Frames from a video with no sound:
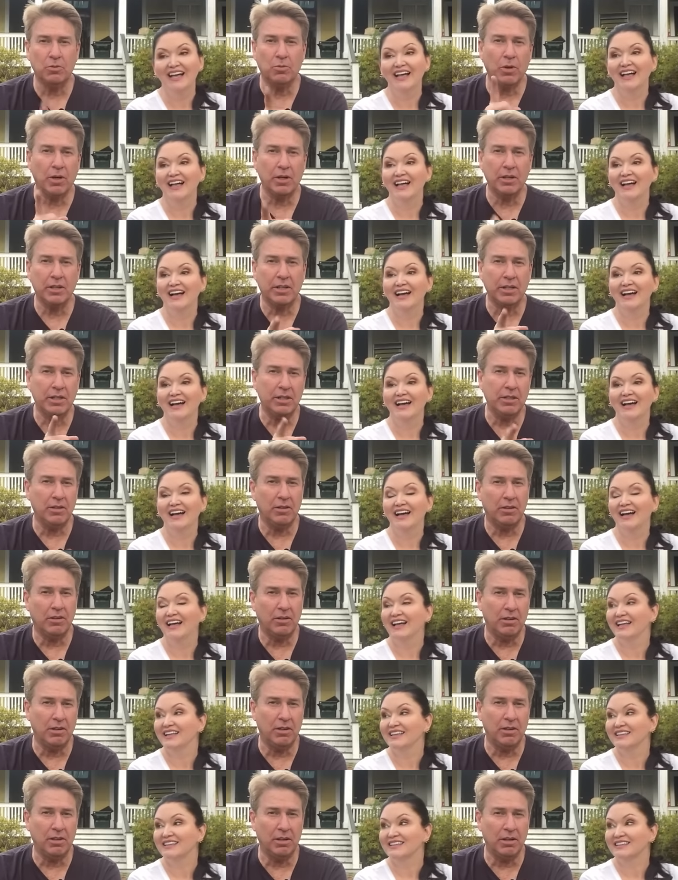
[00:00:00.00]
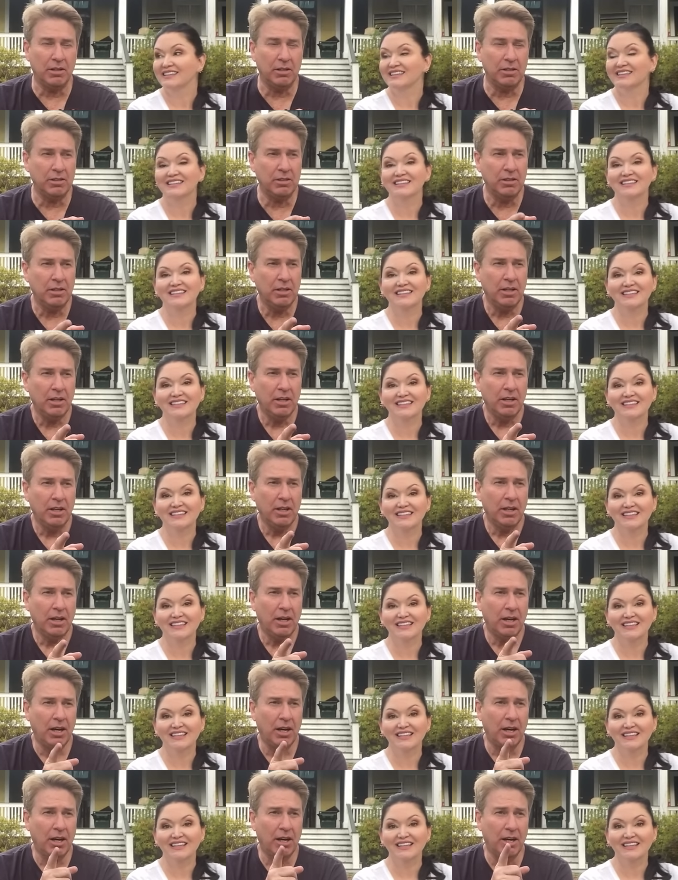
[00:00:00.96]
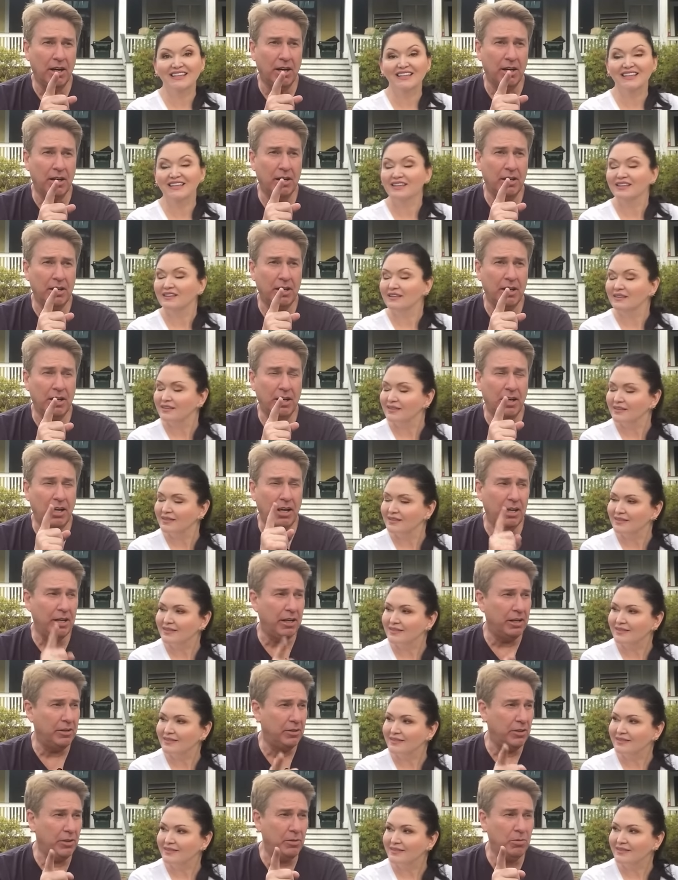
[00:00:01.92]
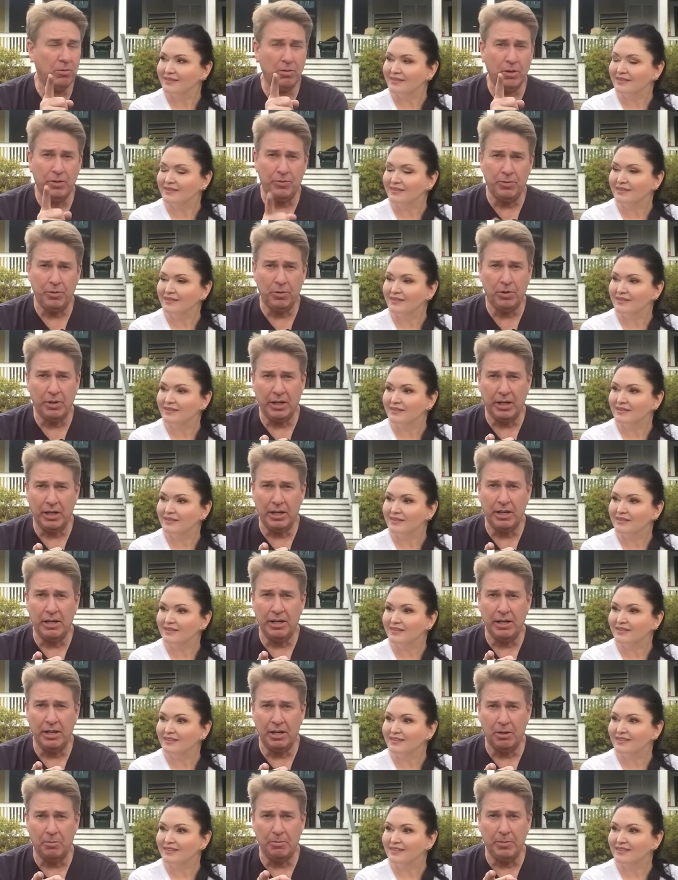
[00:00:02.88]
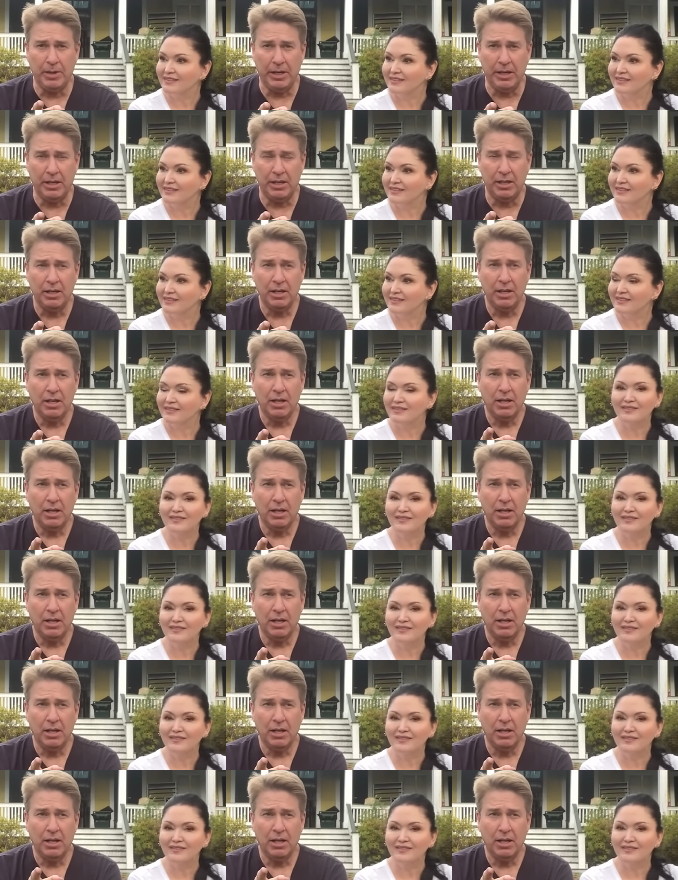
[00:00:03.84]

Speaker 1: working on. Uh, and you, if you want to get in and help me,